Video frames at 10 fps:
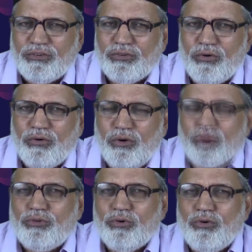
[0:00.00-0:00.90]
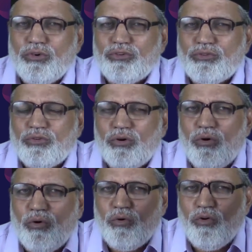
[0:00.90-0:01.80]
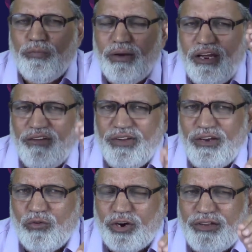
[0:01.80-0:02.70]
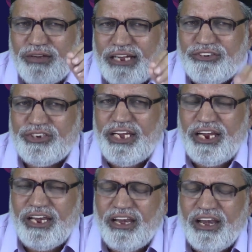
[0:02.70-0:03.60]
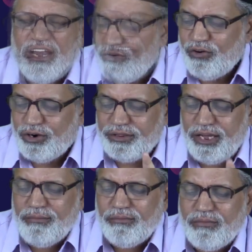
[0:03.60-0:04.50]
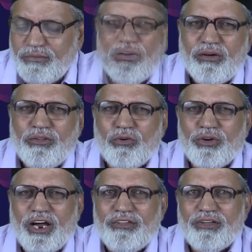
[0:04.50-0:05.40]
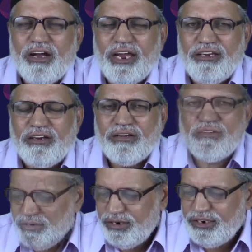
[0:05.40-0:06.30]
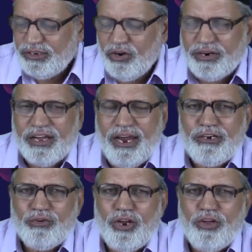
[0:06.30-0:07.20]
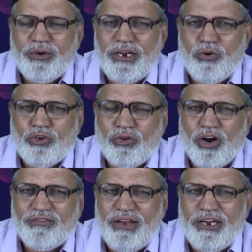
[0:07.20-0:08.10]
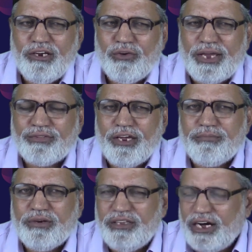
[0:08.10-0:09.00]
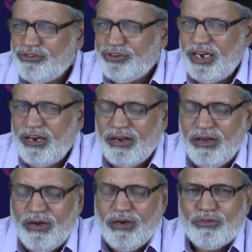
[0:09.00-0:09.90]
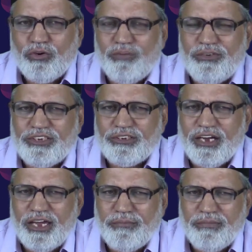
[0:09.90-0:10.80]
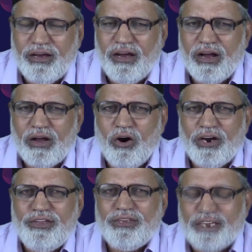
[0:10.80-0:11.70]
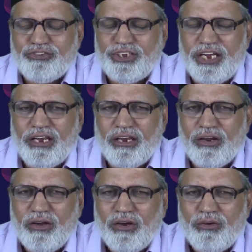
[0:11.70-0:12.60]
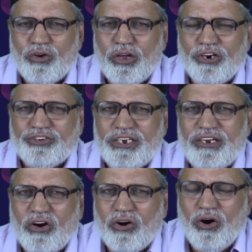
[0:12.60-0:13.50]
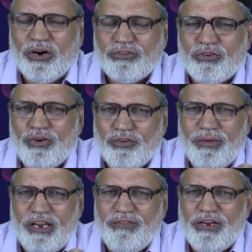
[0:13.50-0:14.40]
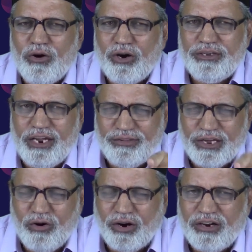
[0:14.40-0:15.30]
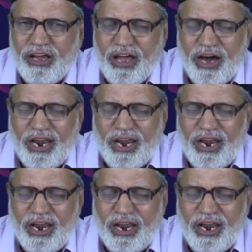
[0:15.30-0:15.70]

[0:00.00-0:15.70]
So those who believe in what is unseen, for them the Quran is a guide. It is not a guide to anybody who is not willing to accept the unseen. So which is ghaib? God is unseen. You cannot see God, so you have to believe in God. There is a God.